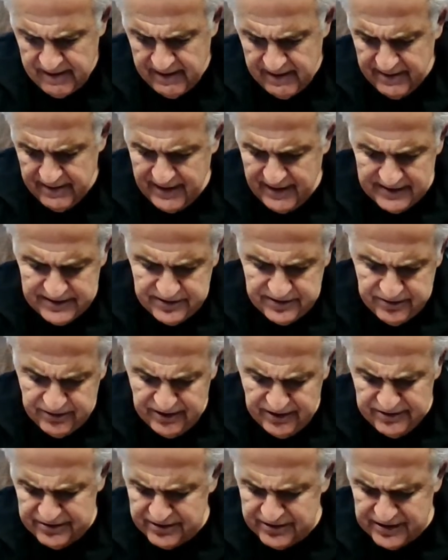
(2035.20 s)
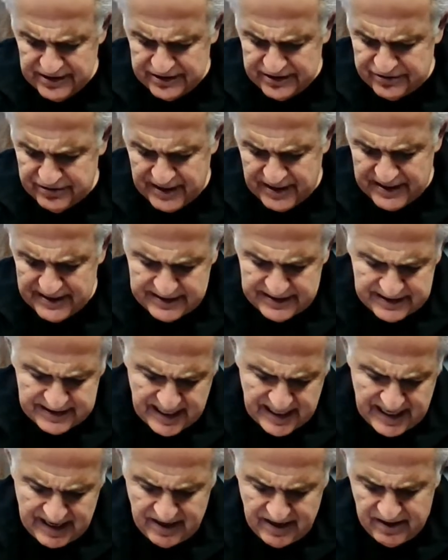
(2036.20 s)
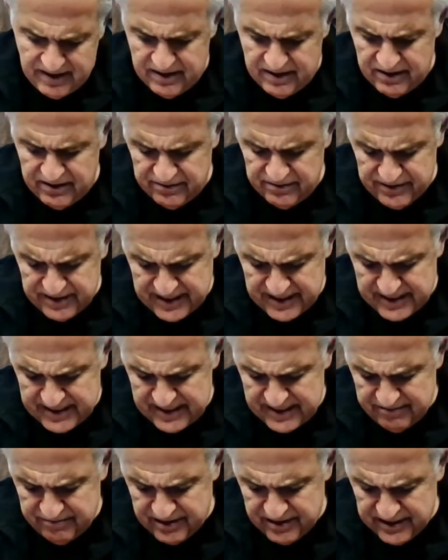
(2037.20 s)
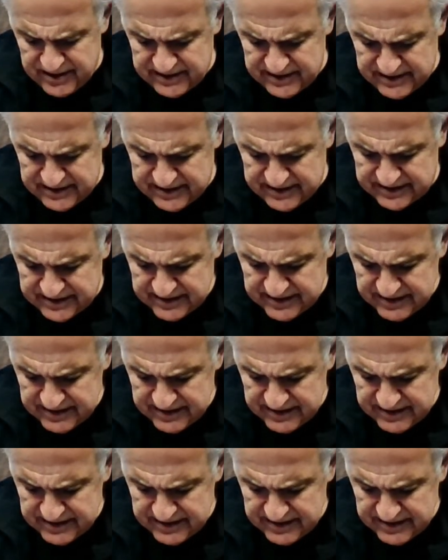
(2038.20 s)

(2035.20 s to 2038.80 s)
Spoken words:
that his lawyers are going to try to say, oh, that he was,